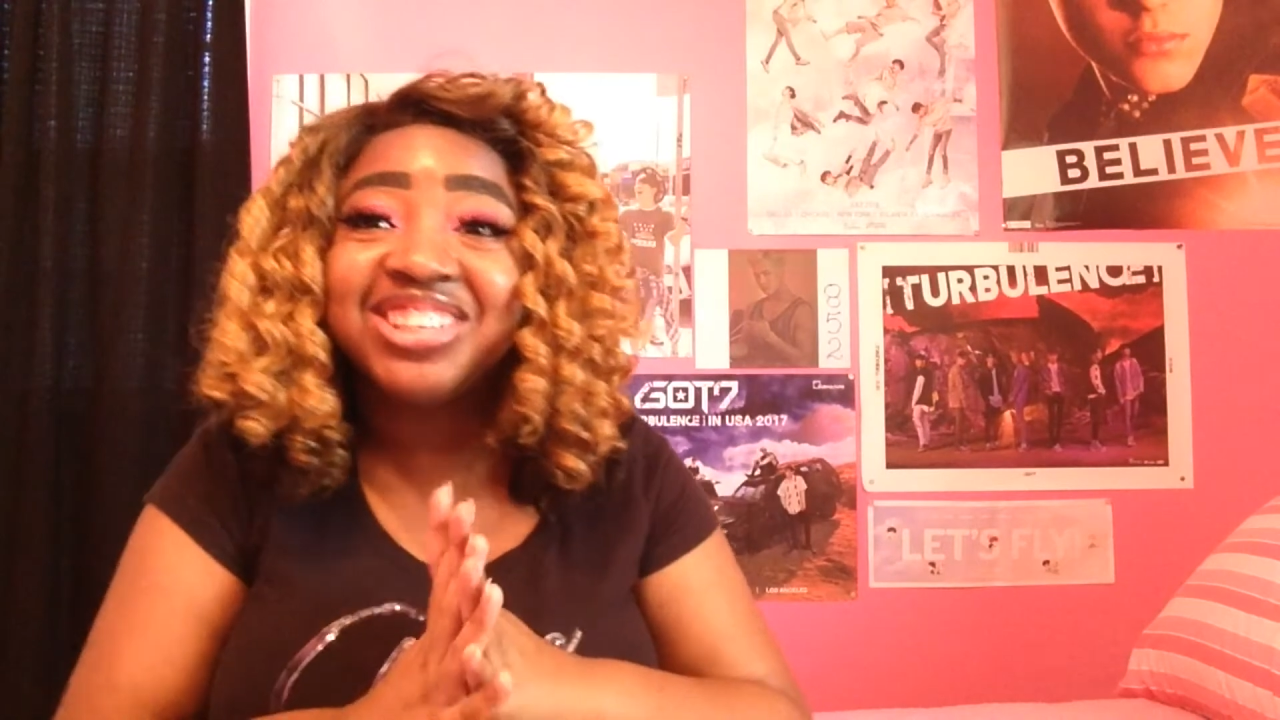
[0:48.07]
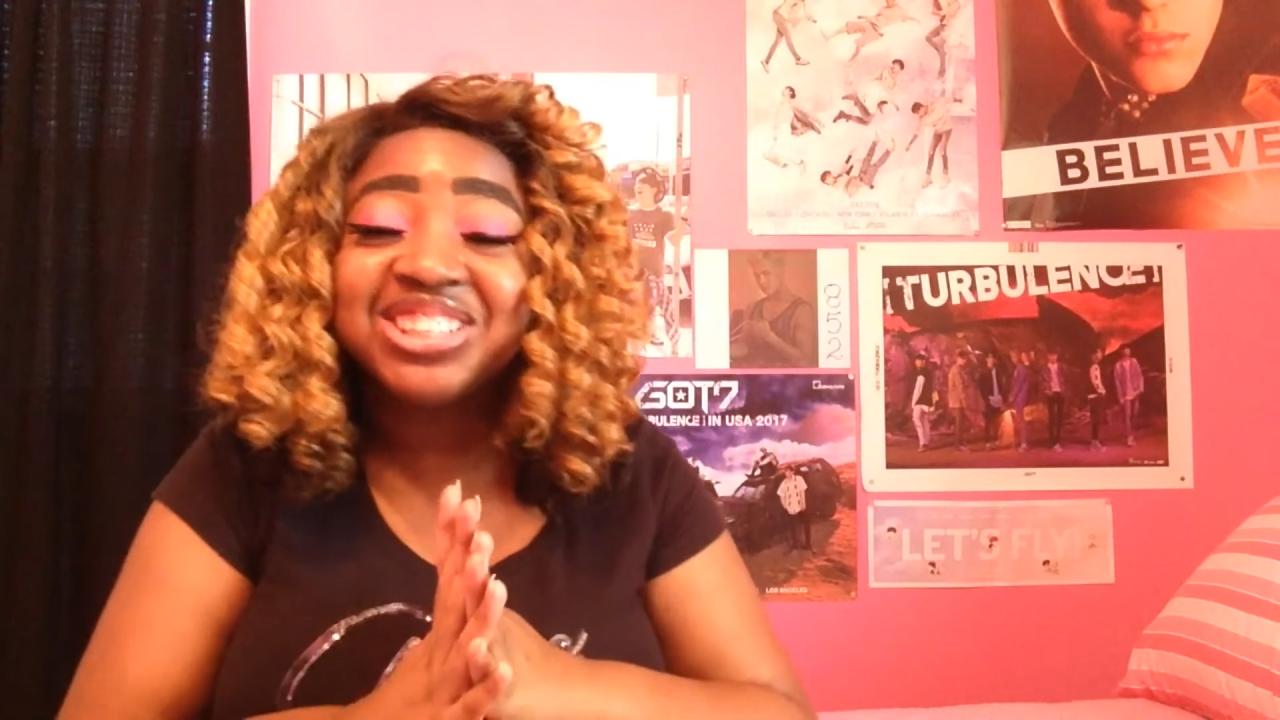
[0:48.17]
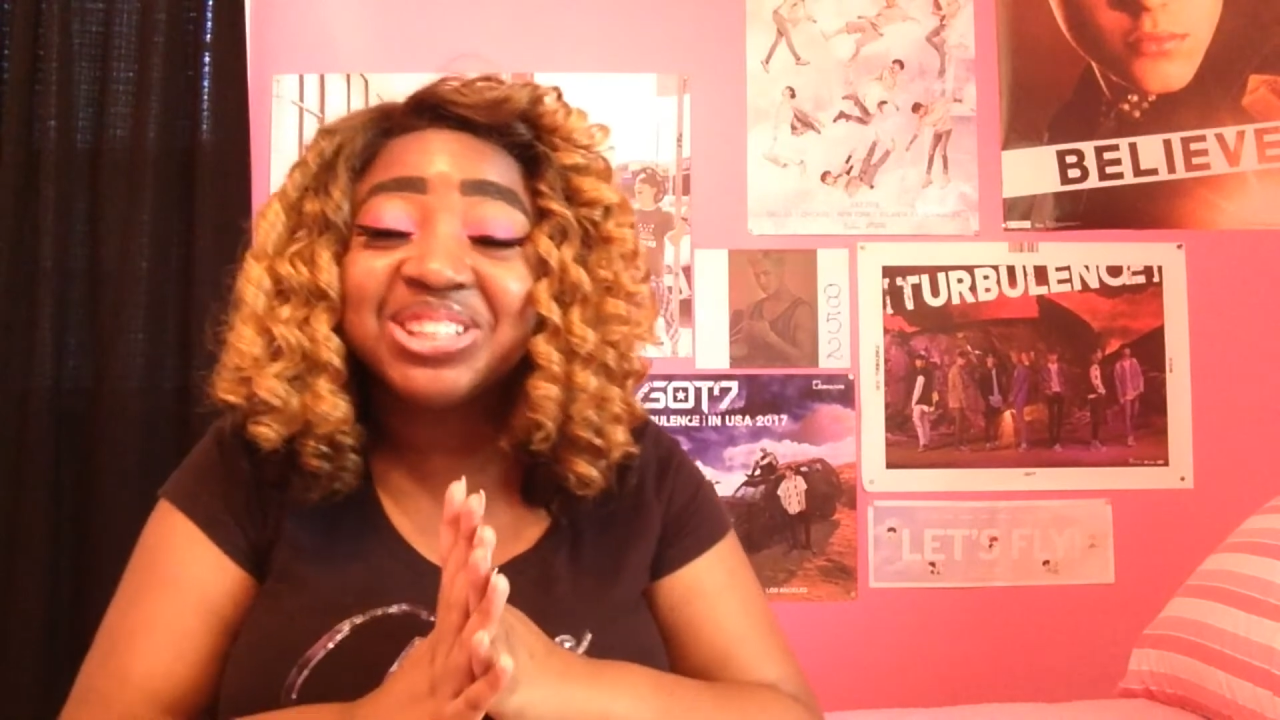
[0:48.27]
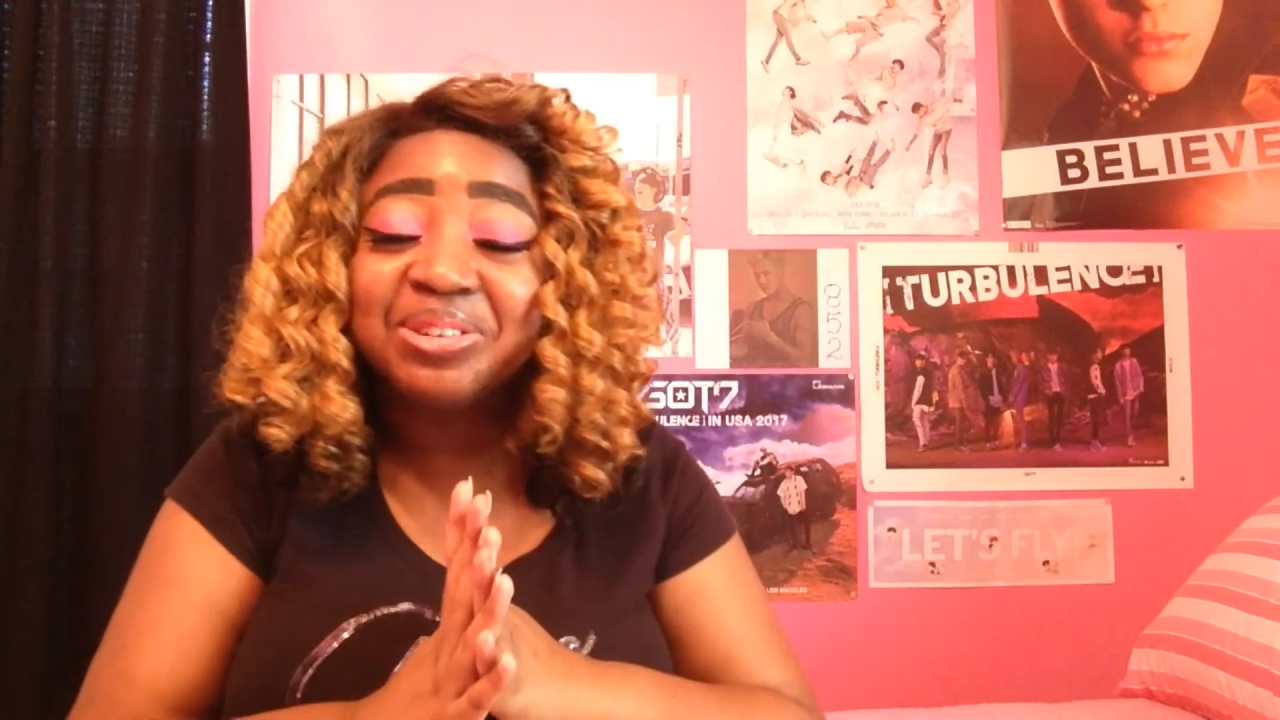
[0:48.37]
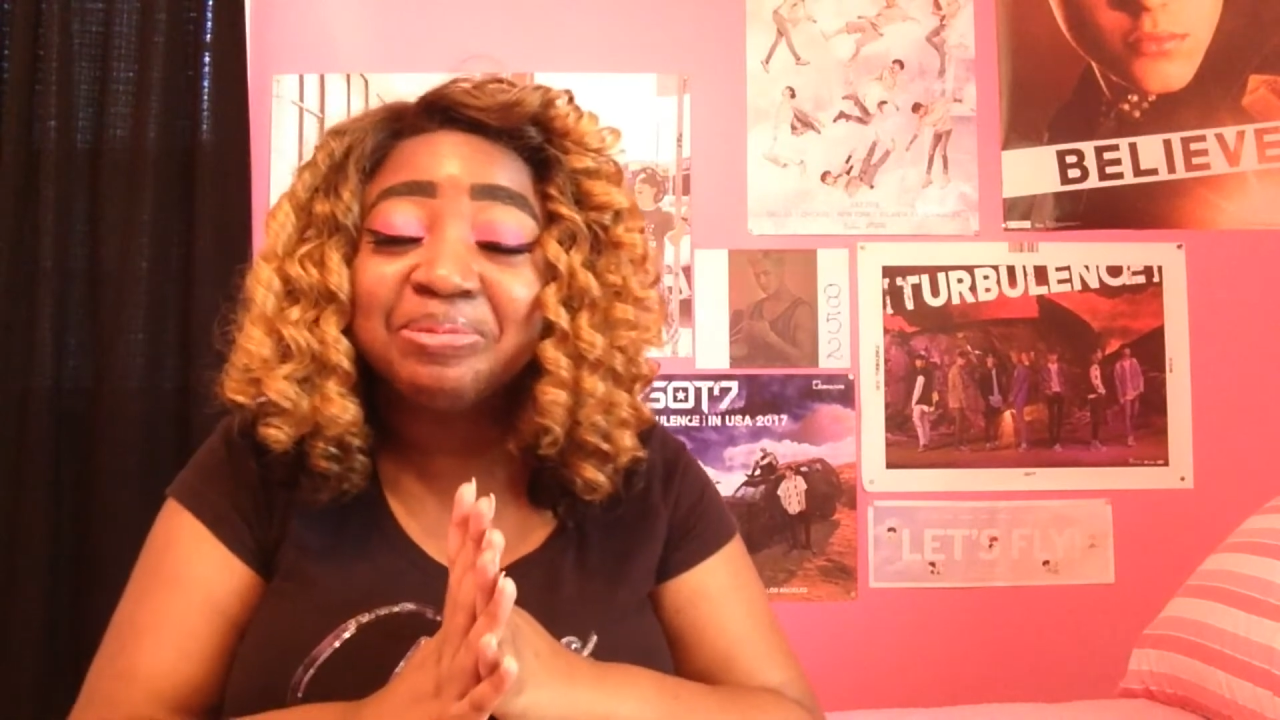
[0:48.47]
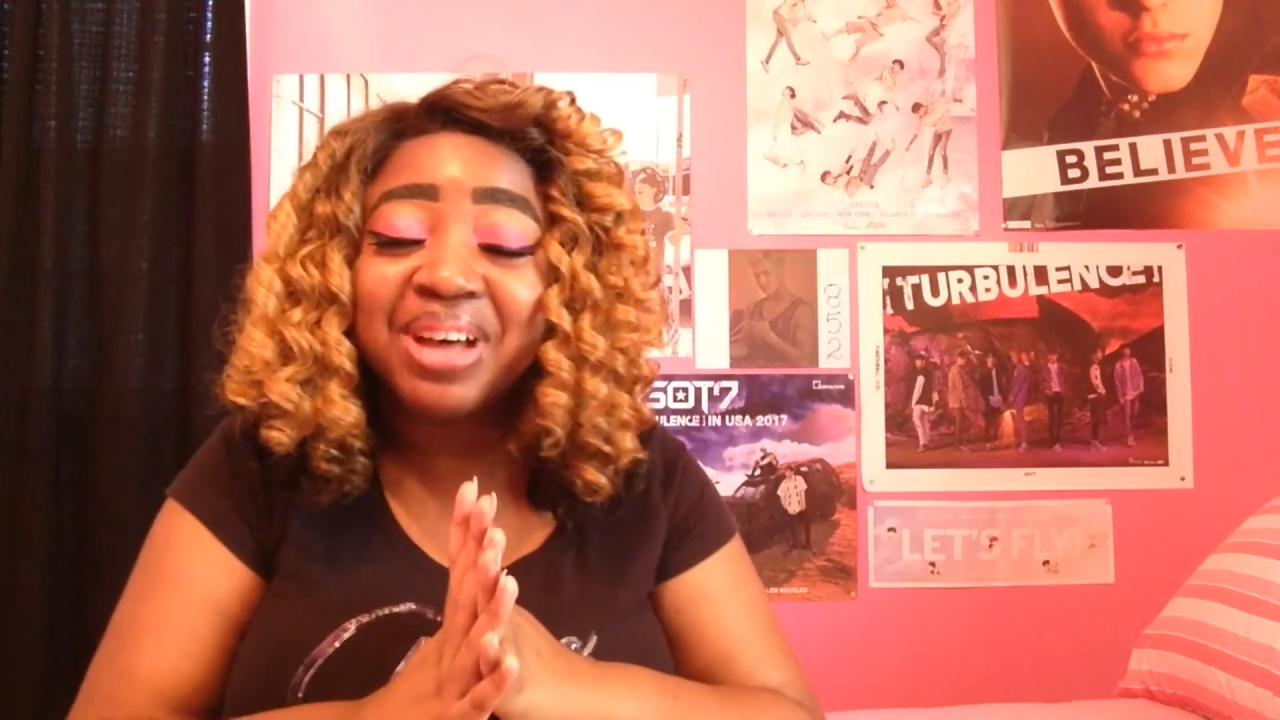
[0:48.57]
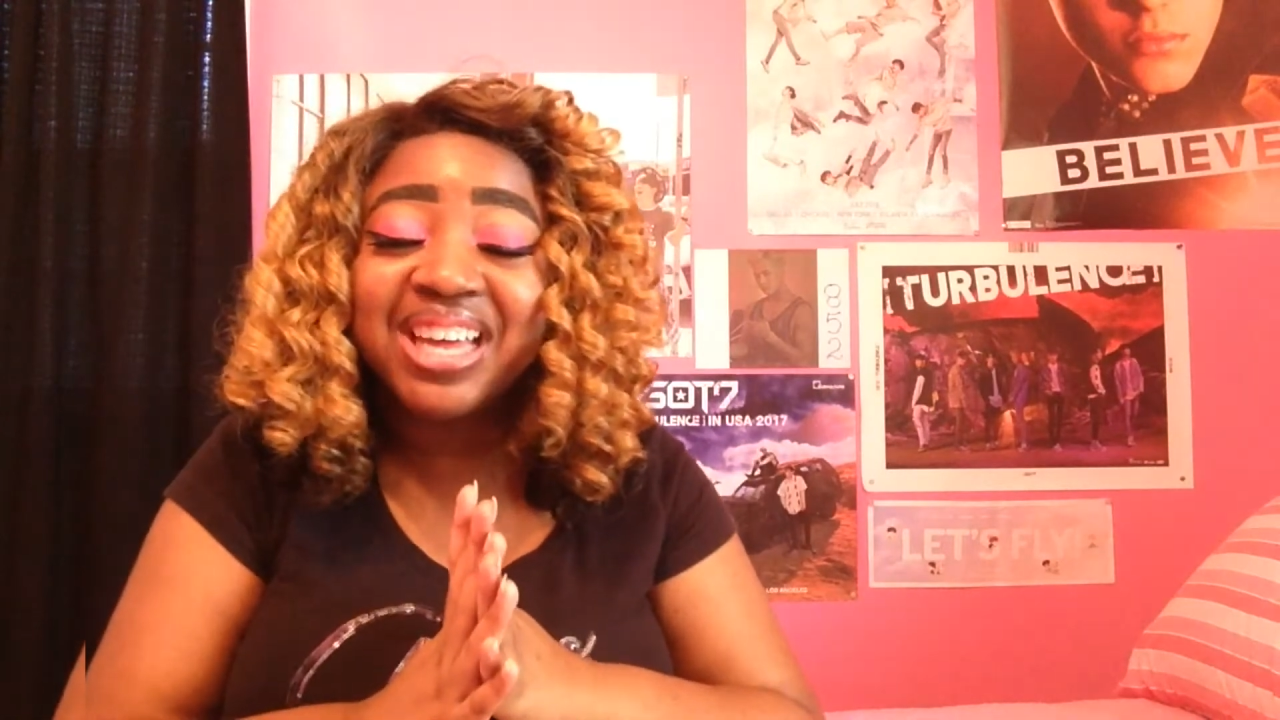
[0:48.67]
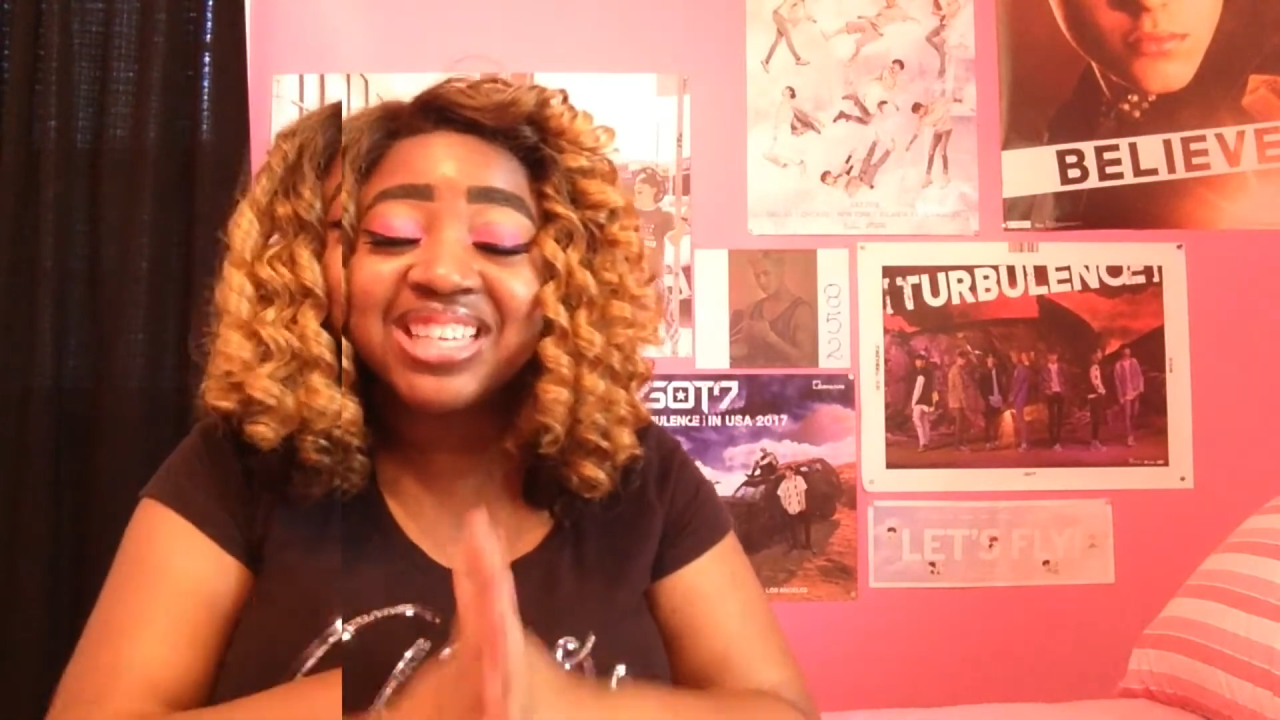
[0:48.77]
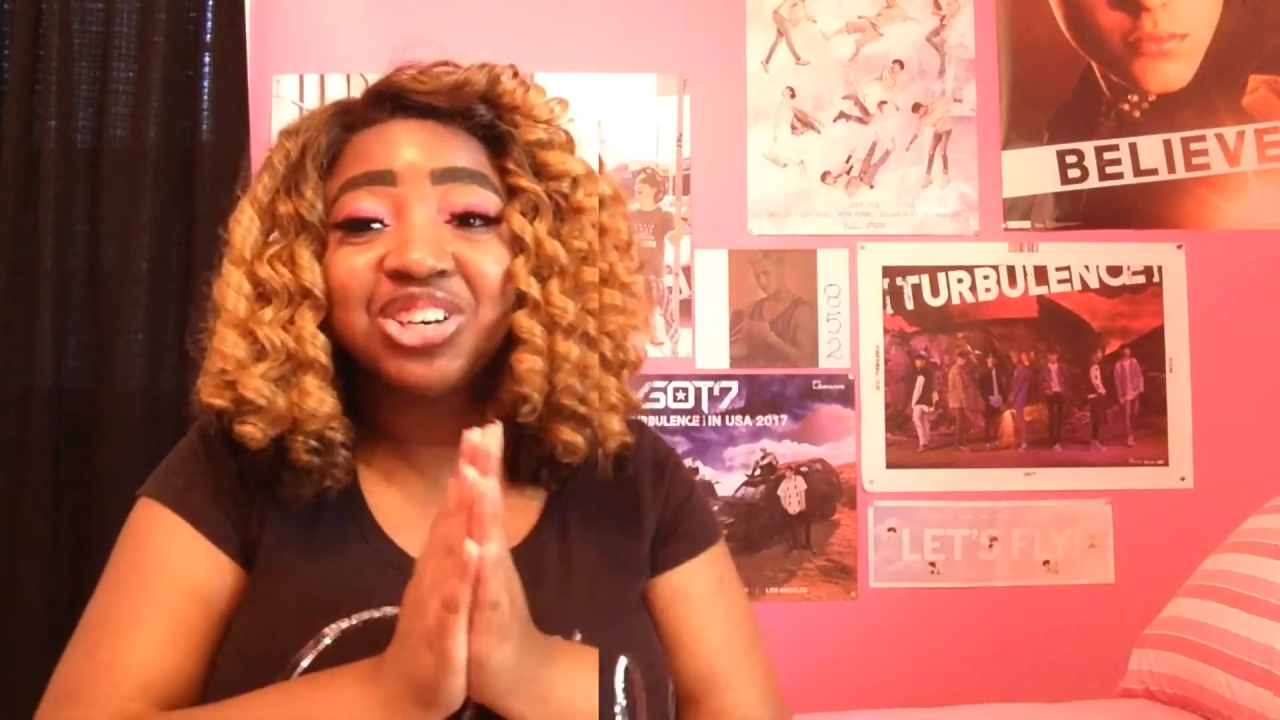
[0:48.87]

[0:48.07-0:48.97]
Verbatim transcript: it so much.